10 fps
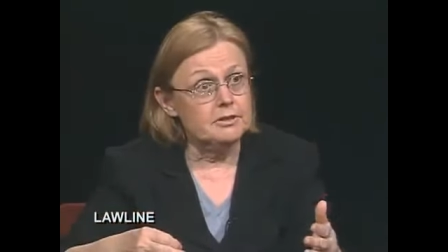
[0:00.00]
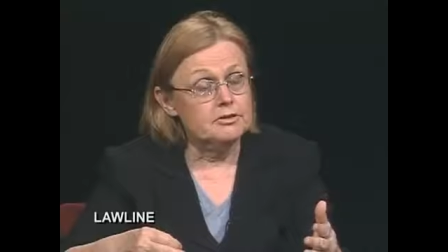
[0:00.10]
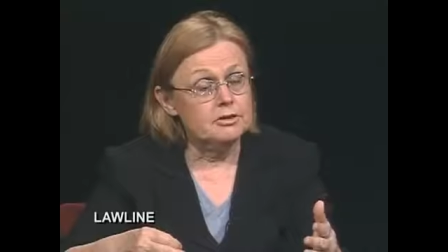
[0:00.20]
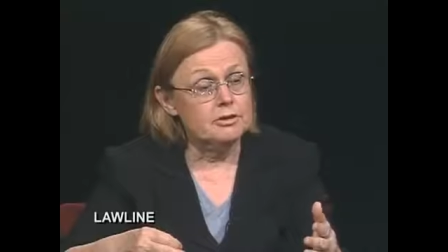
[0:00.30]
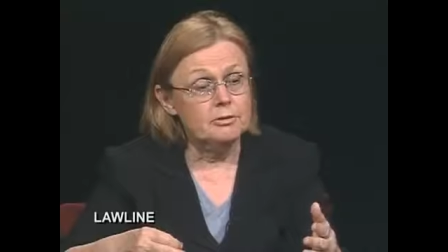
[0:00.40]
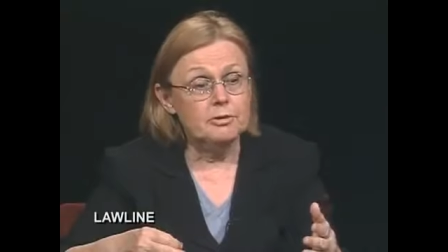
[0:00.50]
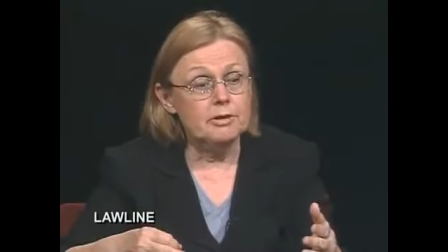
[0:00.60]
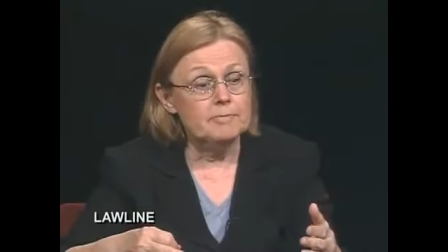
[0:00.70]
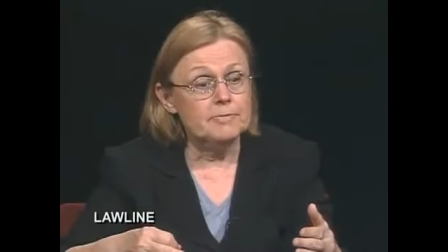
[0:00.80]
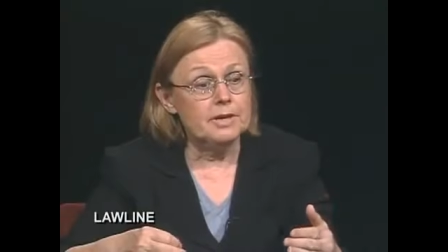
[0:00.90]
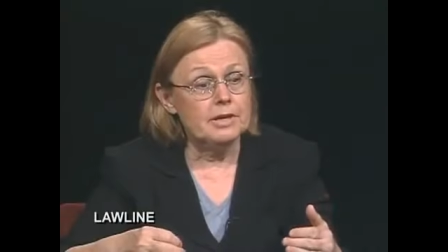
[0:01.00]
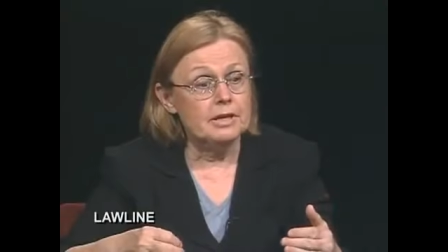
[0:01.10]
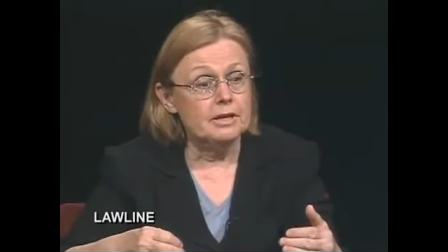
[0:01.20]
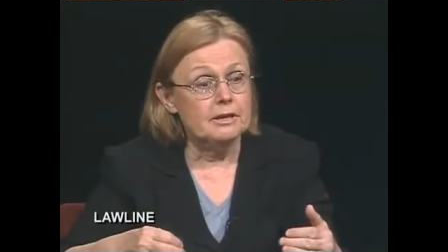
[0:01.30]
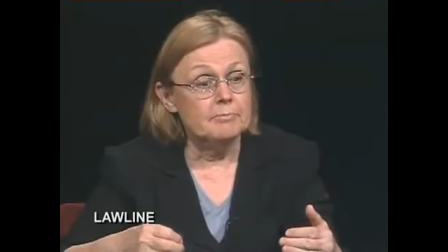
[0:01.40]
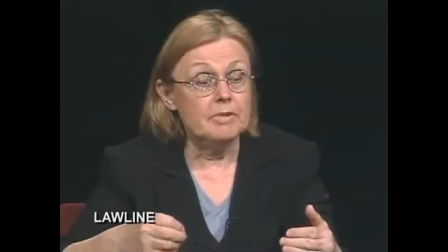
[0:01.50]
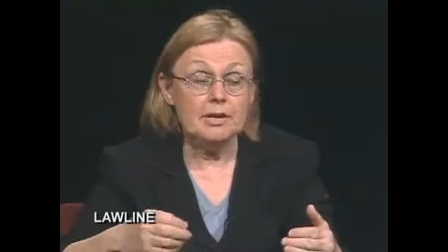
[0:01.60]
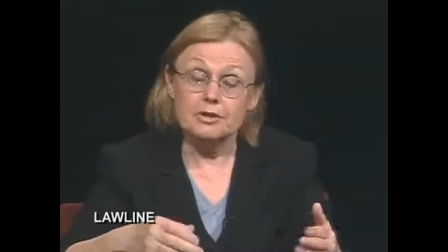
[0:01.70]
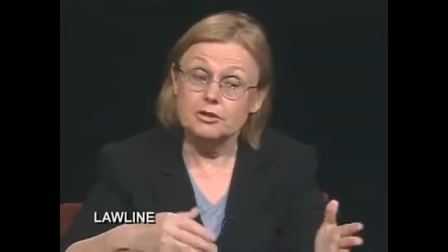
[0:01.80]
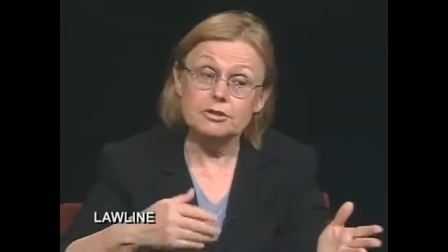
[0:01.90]
So uh,
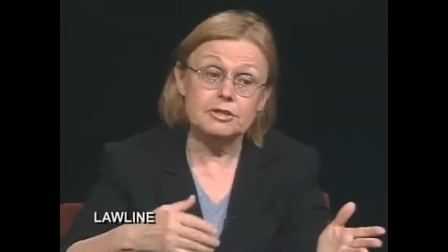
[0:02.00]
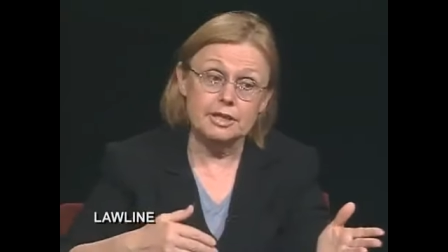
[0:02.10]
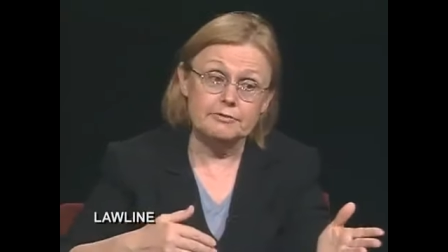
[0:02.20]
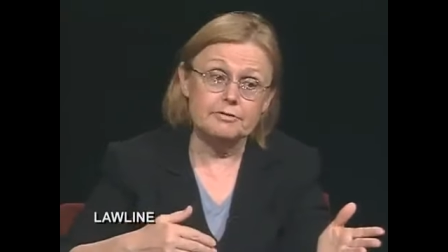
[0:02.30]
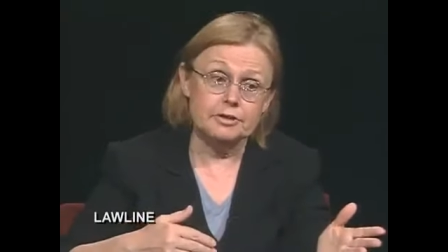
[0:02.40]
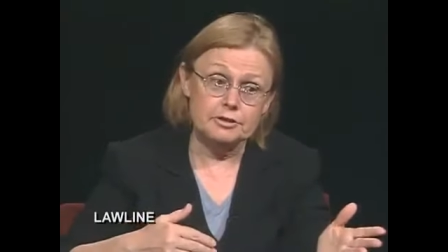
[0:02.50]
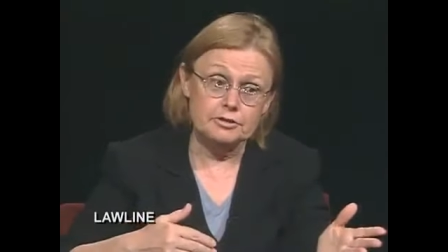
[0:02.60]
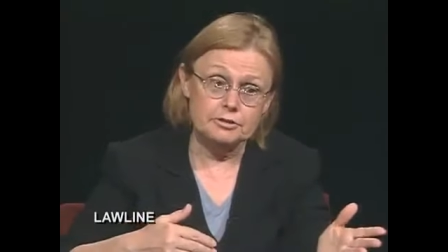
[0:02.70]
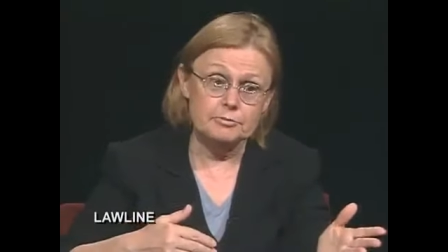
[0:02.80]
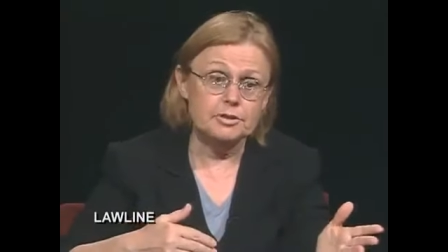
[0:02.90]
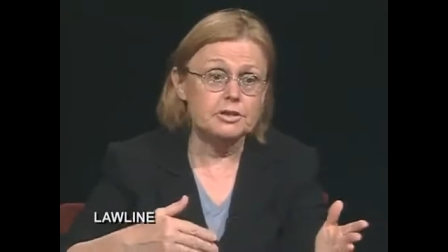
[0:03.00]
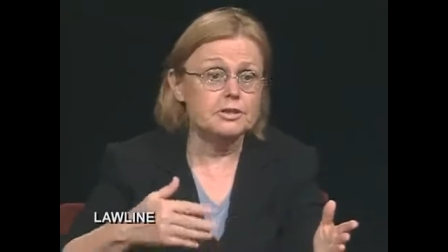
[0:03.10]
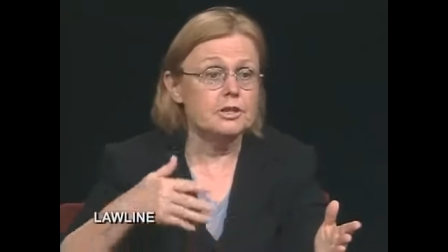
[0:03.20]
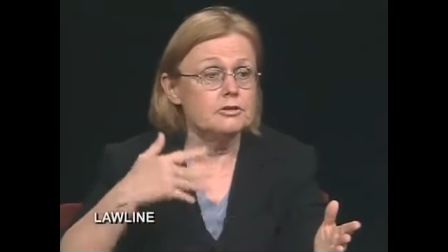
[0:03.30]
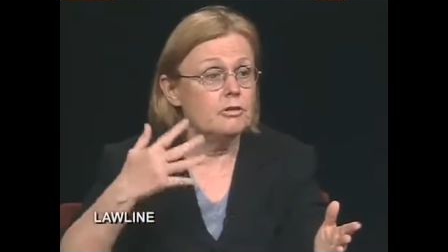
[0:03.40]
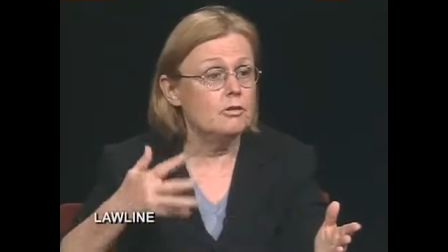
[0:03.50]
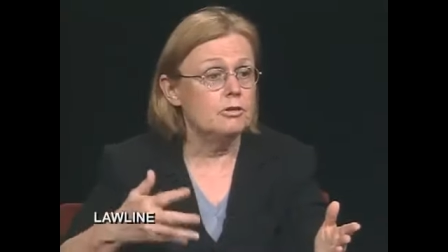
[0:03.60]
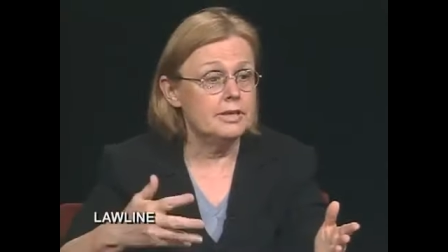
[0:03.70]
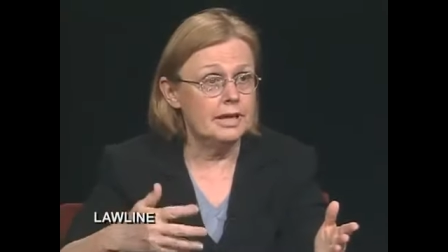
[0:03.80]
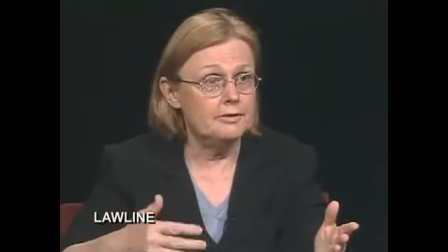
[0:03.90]
on the good side for consumers, it does
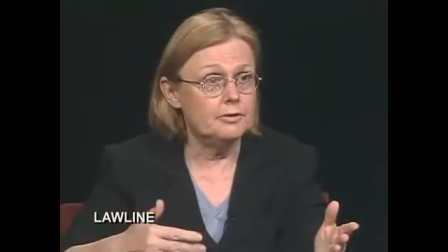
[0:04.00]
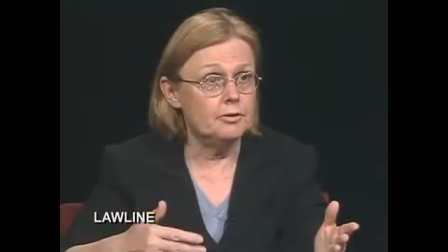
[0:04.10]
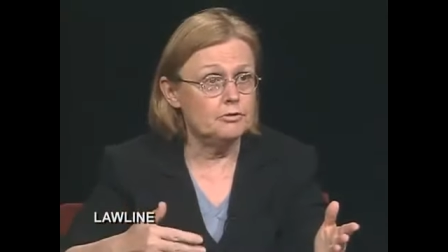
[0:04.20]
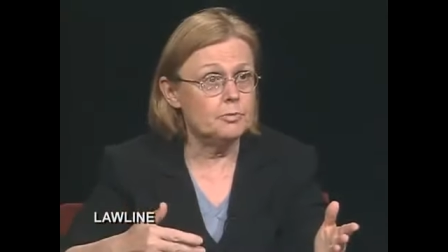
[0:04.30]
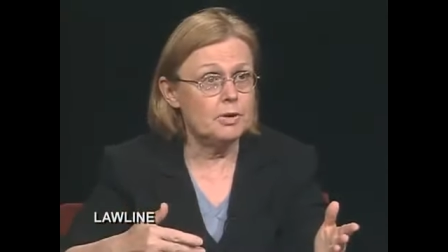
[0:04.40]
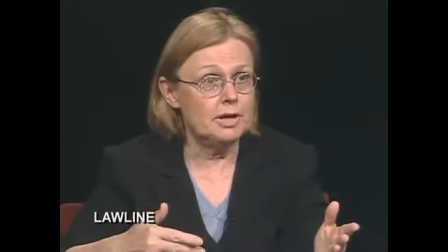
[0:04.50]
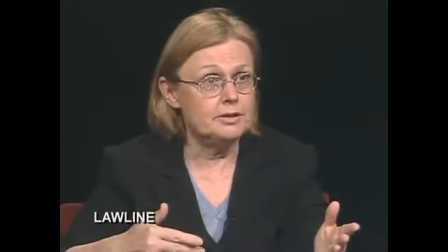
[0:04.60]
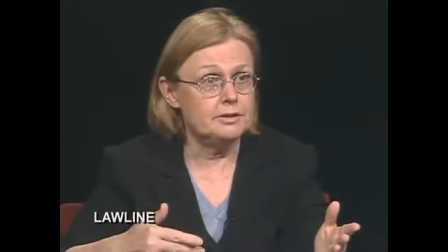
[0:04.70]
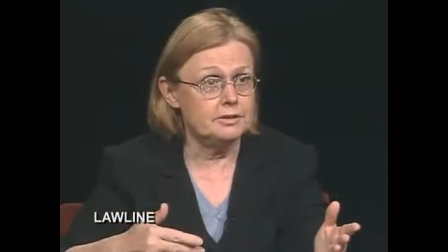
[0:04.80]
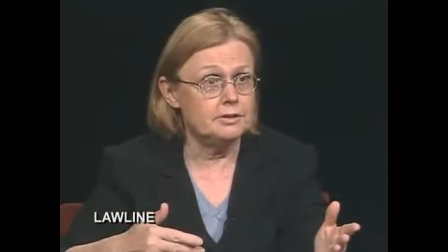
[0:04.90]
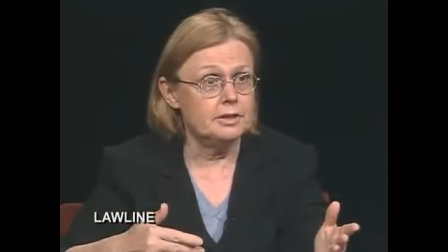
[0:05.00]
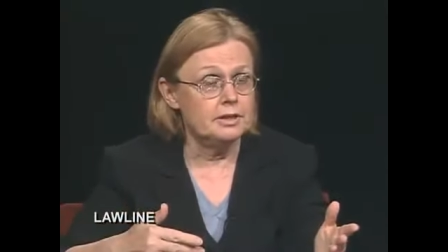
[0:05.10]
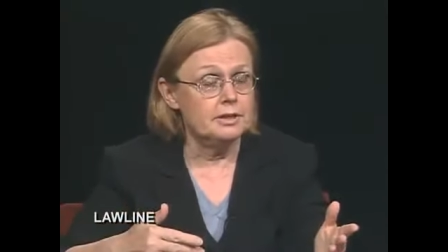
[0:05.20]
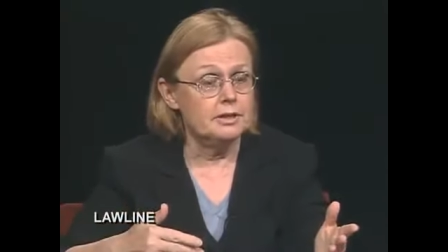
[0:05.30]
hold down those prices.